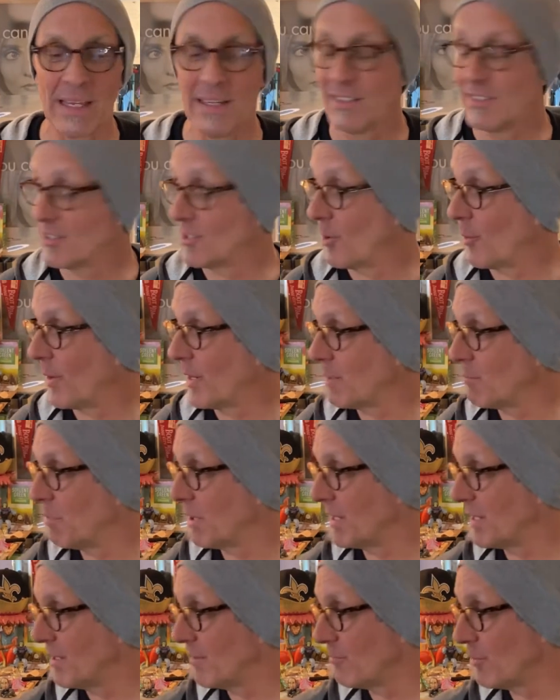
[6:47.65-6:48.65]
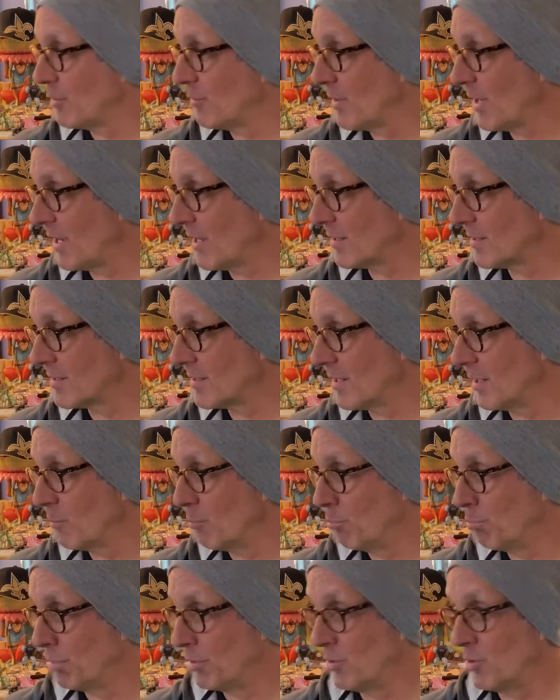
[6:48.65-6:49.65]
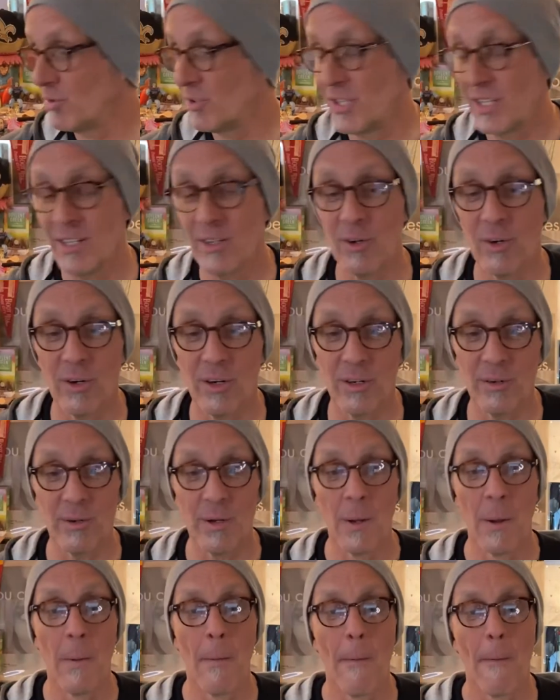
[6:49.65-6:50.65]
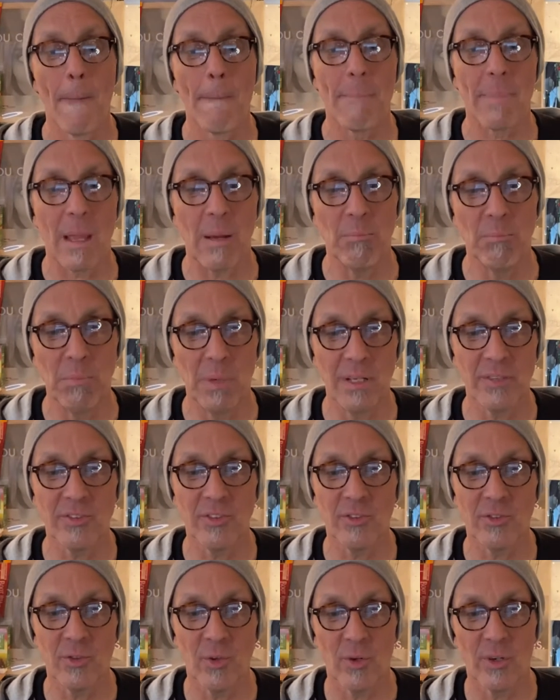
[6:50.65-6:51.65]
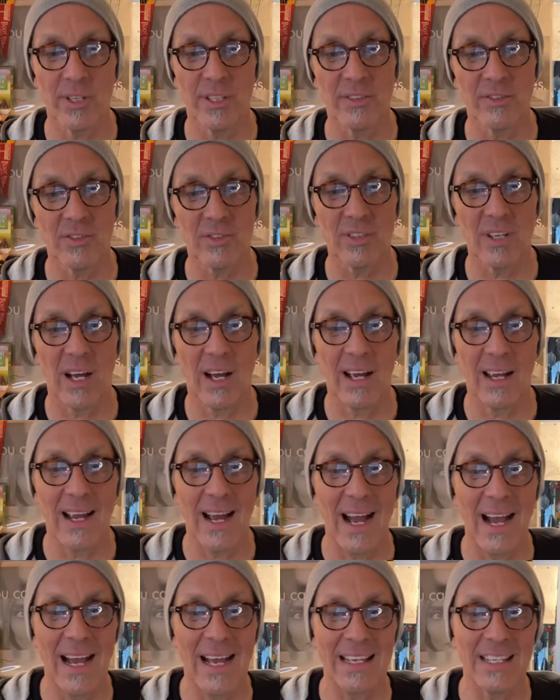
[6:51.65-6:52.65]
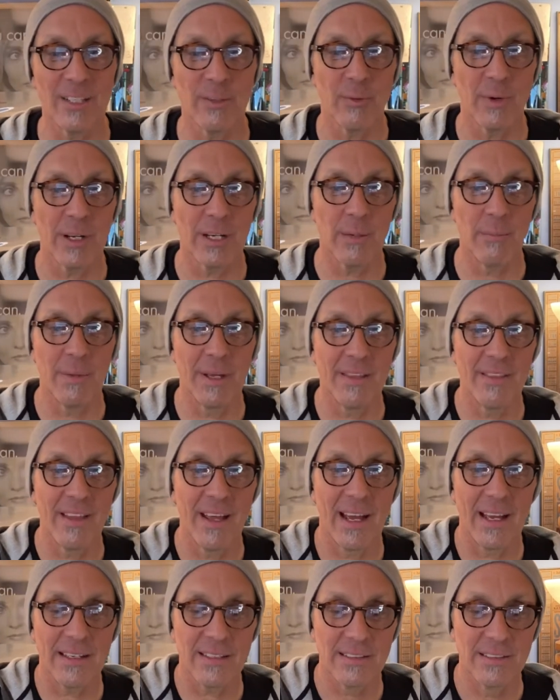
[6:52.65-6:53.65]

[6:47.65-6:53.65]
So anybody, if you've got bruising or muscle soreness, I highly recommend that.